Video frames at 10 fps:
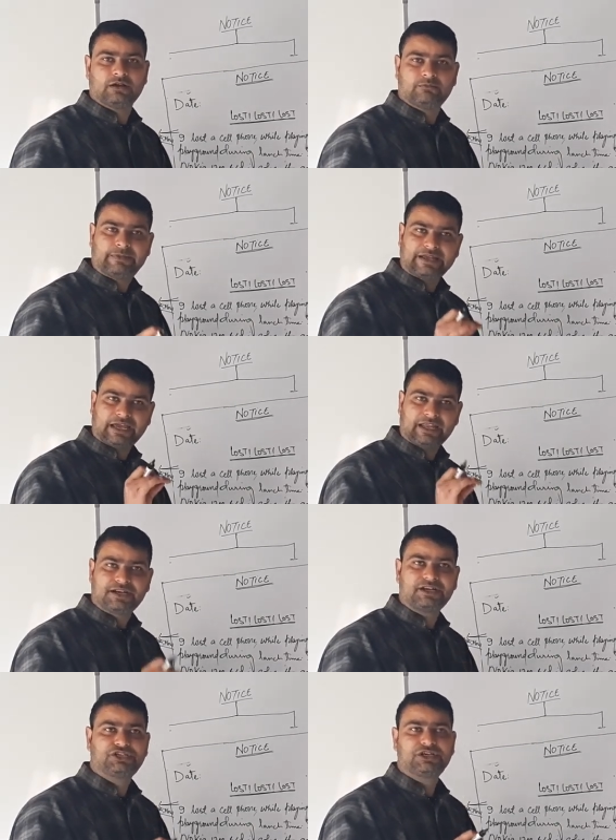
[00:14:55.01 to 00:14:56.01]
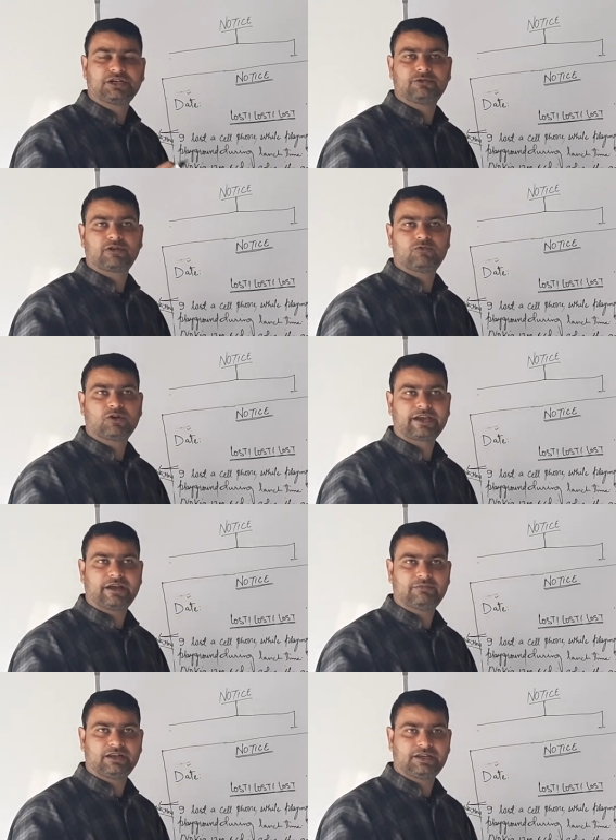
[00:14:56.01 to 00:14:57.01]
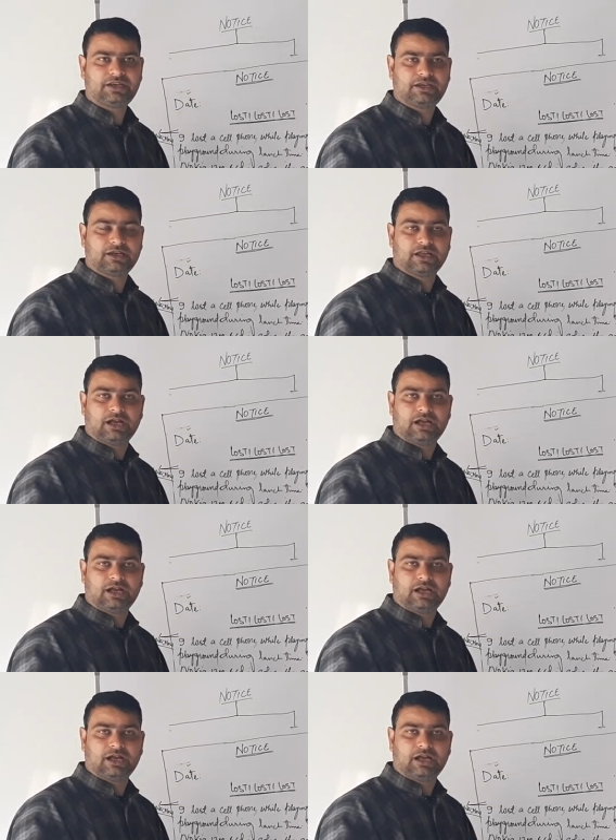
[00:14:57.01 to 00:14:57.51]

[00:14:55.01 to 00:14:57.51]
by enriching your vocabulary,